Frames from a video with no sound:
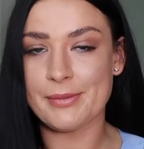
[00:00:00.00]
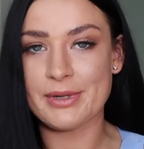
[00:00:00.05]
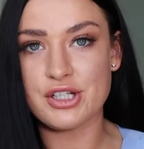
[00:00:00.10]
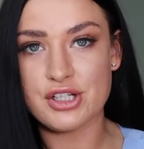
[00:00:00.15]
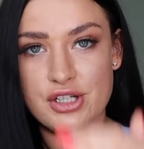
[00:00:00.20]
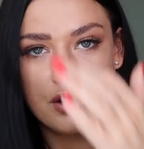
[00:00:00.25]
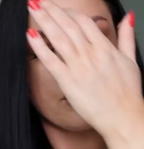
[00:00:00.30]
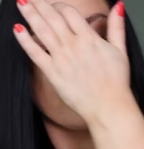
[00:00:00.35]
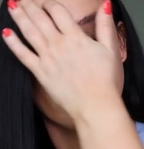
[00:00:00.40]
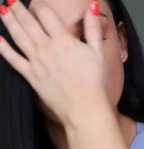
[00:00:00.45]
I
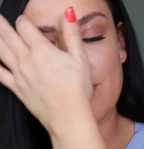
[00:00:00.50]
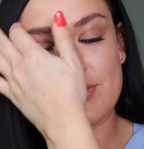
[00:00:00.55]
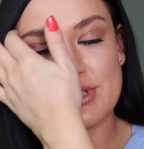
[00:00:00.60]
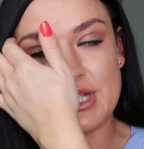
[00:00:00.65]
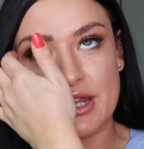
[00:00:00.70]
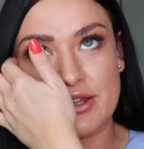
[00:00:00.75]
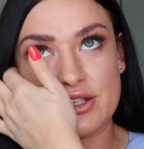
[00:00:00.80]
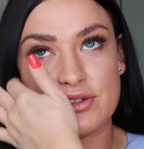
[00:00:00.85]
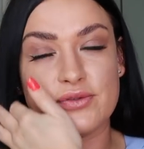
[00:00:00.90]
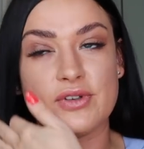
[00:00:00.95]
mentioned at the
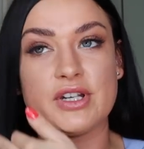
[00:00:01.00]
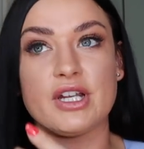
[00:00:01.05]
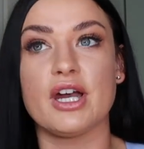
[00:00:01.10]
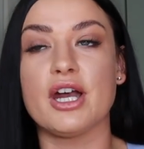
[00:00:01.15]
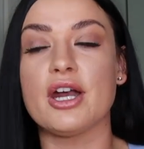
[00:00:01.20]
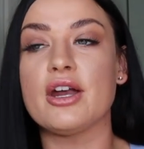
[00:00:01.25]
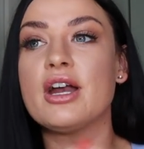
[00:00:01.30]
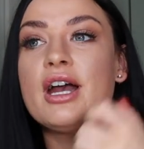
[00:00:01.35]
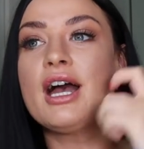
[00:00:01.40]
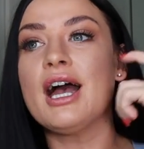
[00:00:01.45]
start of this
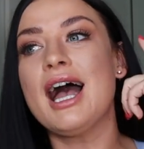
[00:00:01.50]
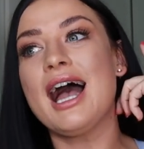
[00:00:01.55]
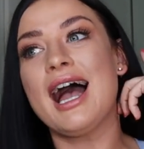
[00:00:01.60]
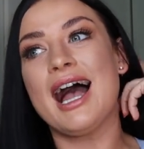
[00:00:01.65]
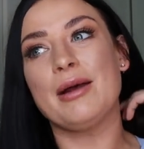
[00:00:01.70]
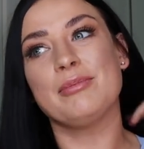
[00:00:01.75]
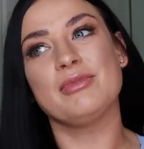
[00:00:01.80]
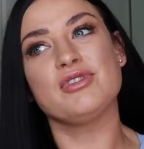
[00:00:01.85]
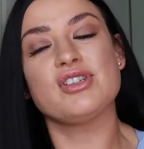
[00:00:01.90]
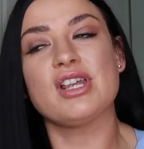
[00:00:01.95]
video,
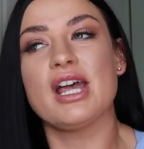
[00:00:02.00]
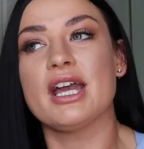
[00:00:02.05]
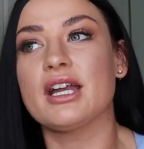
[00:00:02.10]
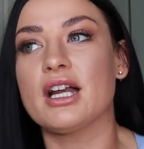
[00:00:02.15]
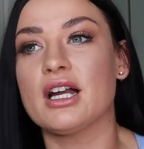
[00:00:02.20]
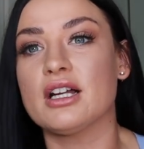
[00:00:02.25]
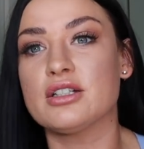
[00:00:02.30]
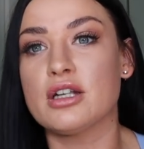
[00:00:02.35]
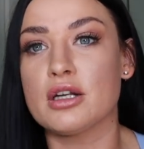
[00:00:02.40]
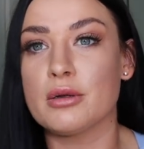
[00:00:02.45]
I'm just
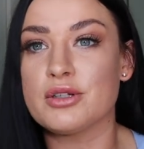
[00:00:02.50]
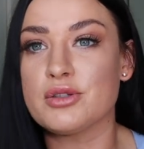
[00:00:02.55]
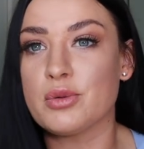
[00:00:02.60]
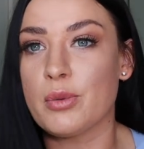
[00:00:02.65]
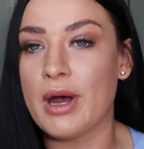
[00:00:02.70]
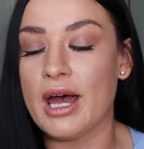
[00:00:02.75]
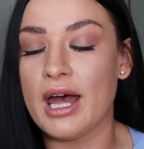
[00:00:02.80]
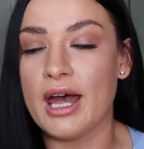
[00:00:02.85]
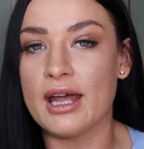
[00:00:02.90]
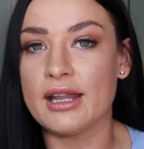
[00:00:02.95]
like, I don't know what to
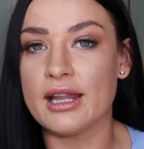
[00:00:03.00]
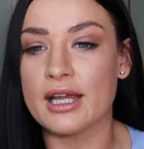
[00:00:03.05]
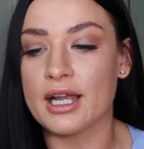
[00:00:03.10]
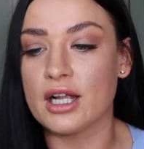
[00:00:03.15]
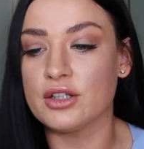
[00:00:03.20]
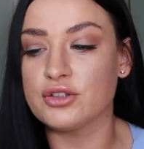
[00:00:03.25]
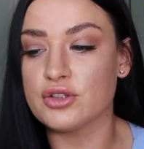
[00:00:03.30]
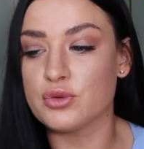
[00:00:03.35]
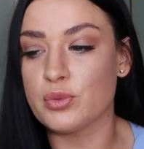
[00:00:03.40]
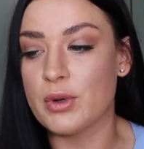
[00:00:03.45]
wear, like
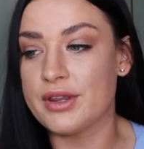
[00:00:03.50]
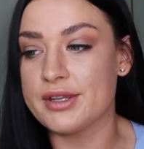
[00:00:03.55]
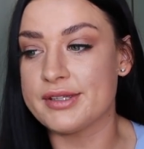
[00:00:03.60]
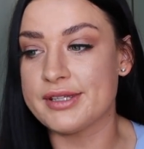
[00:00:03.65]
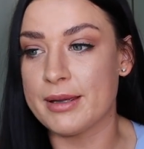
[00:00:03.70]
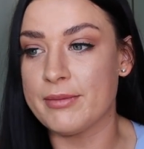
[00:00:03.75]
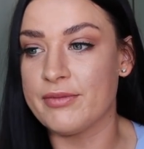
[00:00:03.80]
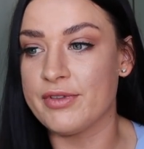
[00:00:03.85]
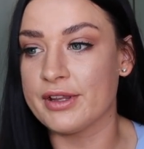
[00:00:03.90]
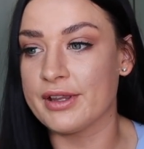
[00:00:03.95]
I'll just wear the
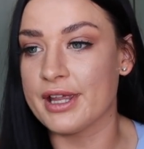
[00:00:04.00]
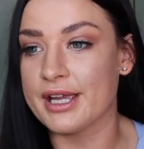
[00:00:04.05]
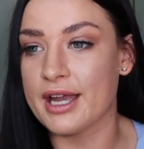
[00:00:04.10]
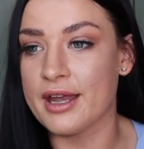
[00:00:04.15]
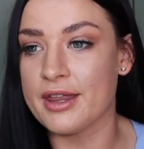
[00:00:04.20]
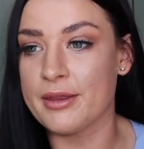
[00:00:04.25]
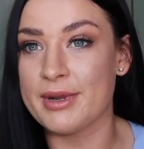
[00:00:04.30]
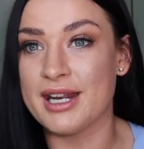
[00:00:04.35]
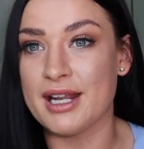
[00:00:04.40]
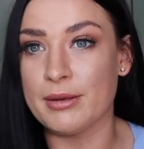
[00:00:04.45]
same thing. Like
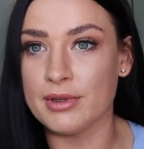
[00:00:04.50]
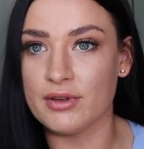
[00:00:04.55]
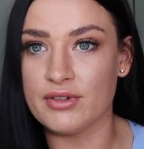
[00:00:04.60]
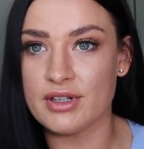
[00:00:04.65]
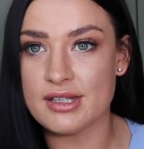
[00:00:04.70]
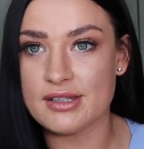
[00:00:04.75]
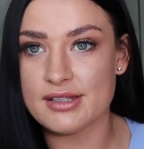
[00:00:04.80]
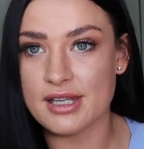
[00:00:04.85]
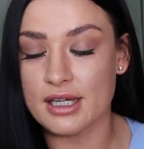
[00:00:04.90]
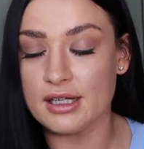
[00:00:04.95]
at the minute I'm
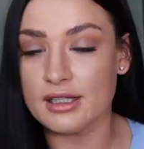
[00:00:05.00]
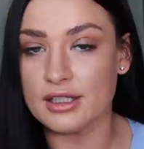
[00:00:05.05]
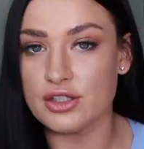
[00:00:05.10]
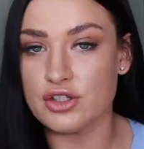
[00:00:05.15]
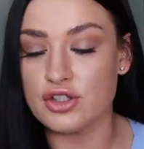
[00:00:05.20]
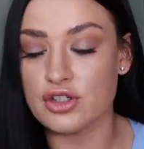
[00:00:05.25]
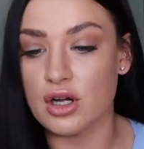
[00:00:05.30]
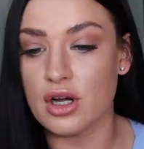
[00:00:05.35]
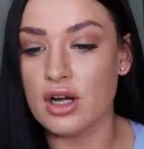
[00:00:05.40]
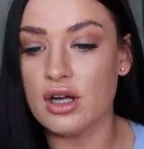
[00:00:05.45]
living in cycling
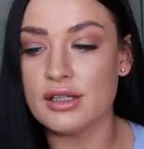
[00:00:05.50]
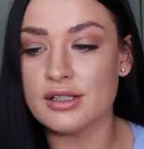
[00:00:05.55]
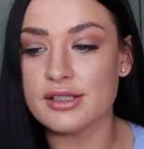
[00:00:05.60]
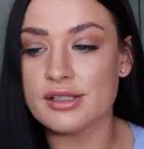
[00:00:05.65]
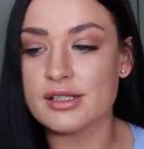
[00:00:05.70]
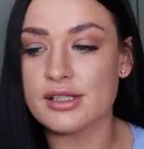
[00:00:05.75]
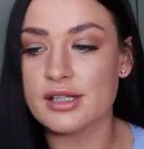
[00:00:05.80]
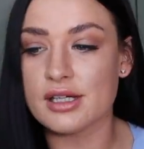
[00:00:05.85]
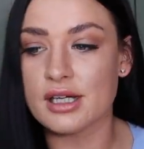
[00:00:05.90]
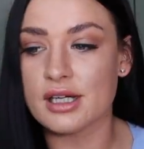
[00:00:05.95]

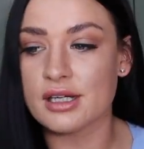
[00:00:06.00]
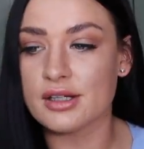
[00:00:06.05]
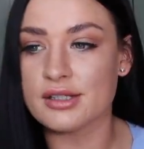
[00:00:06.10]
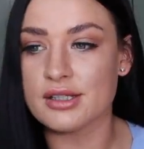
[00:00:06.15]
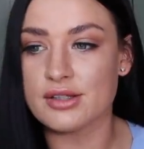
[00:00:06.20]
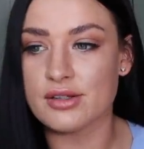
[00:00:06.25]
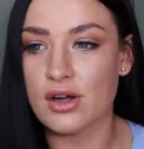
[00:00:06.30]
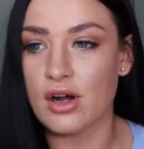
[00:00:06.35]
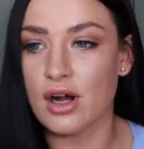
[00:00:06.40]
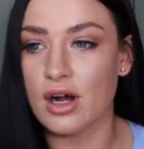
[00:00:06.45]
shorts because
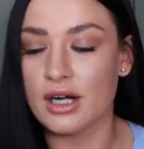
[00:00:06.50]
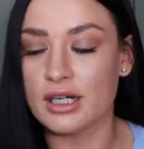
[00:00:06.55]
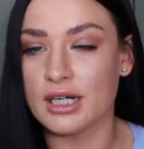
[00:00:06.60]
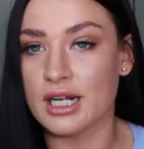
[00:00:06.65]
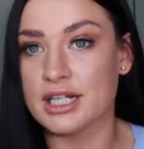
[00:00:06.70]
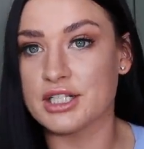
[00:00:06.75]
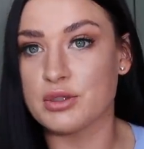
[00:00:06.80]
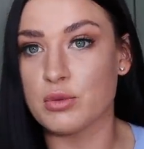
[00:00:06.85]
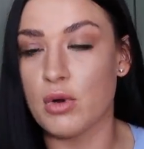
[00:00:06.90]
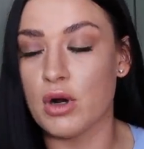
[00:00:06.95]
it's hot and I
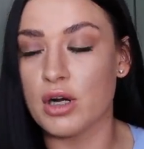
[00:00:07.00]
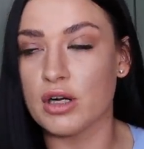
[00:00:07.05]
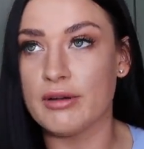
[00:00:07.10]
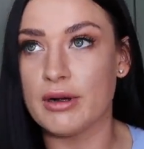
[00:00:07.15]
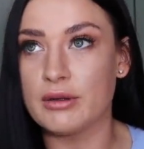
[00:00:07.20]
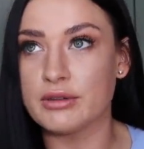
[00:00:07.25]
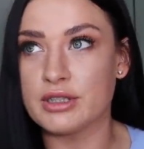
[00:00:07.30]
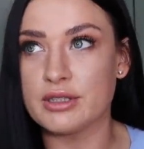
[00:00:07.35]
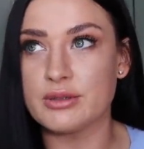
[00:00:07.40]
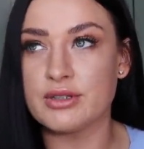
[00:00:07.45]
like to walk
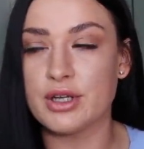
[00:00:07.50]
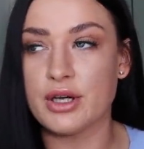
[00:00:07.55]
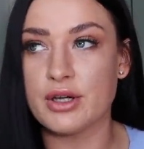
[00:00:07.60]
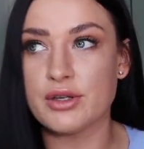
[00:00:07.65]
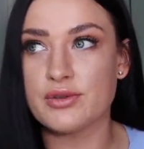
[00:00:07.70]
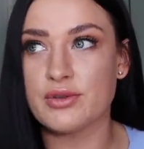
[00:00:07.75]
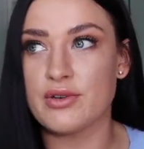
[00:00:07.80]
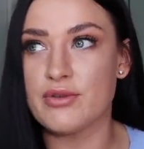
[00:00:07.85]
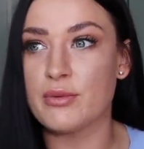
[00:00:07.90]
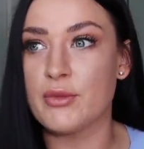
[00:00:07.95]
around in
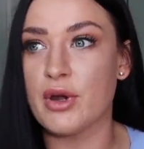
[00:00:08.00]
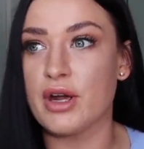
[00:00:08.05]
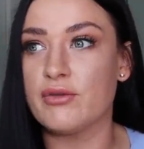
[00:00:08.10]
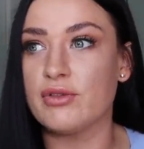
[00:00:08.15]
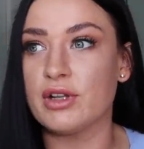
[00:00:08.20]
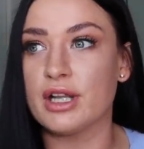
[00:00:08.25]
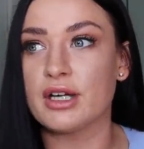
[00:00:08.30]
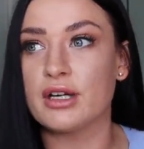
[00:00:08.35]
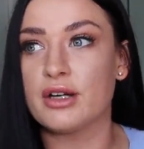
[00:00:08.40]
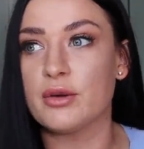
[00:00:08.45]
those if I'm going
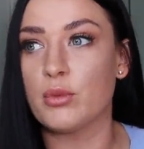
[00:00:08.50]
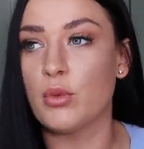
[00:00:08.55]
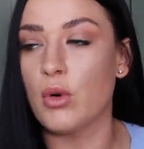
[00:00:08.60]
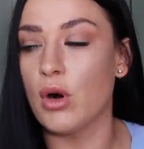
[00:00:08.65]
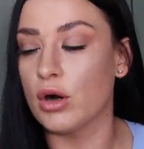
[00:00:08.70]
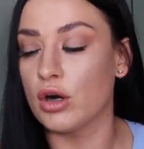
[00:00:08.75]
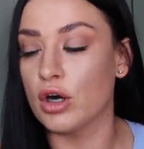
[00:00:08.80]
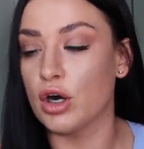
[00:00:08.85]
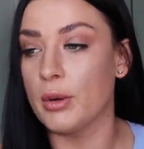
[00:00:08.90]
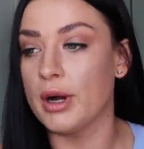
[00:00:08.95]
for like a
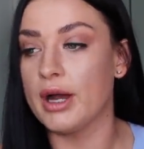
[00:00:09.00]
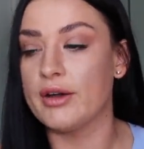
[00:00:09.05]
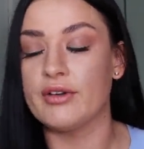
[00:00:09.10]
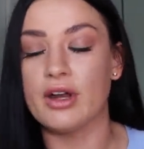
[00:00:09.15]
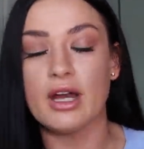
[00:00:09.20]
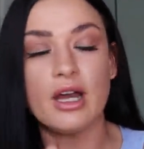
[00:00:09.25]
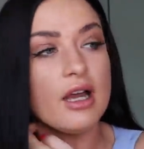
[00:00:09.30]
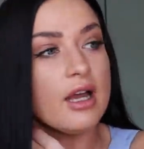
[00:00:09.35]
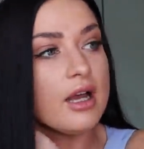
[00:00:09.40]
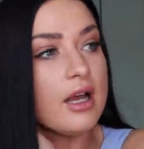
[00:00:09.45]
walk or
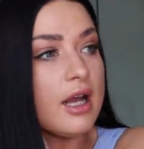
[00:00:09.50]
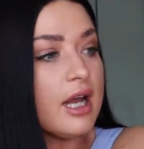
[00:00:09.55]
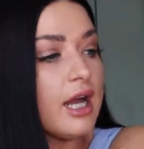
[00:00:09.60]
whatever.